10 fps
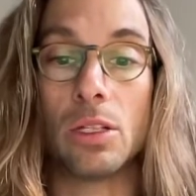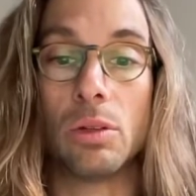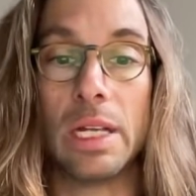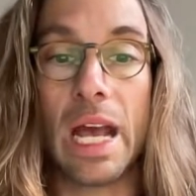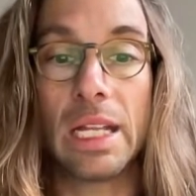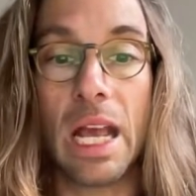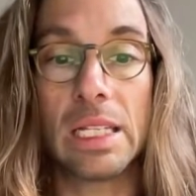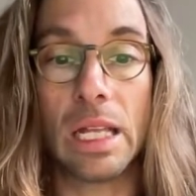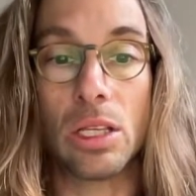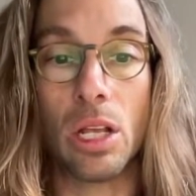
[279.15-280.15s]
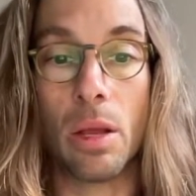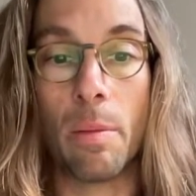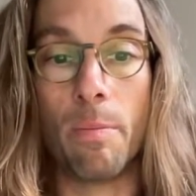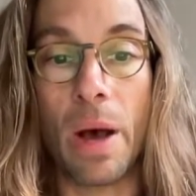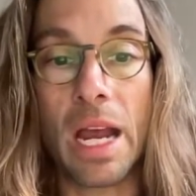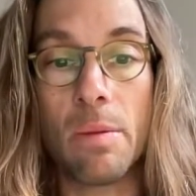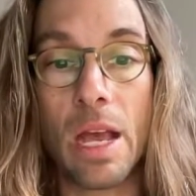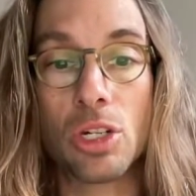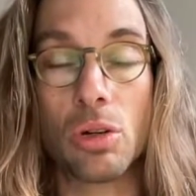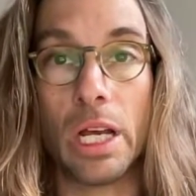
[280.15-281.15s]
So in that case, that
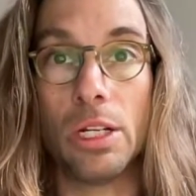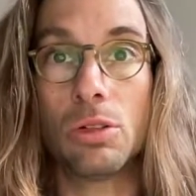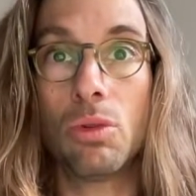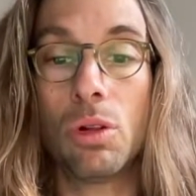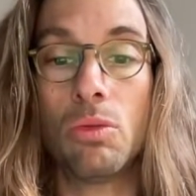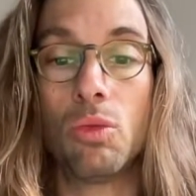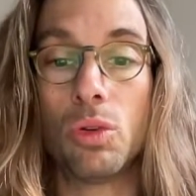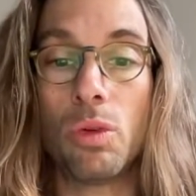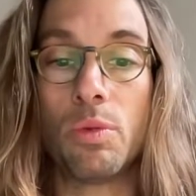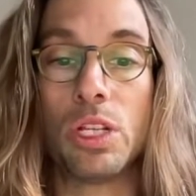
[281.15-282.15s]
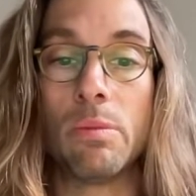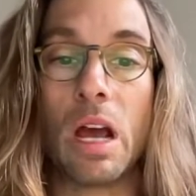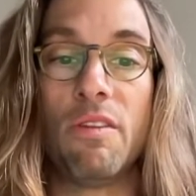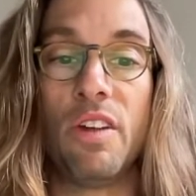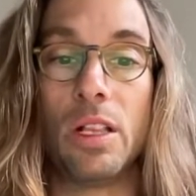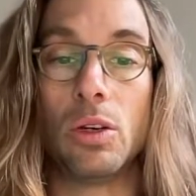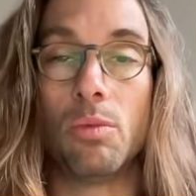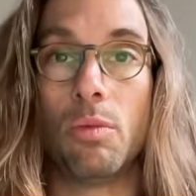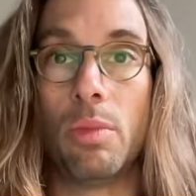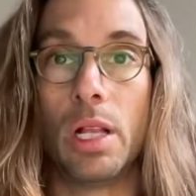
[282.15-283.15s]
bidimensional integral would represent my failure
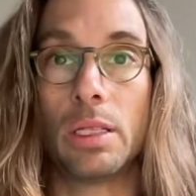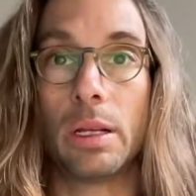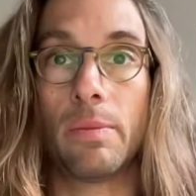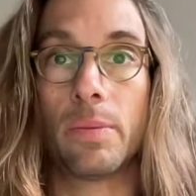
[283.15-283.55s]
probability.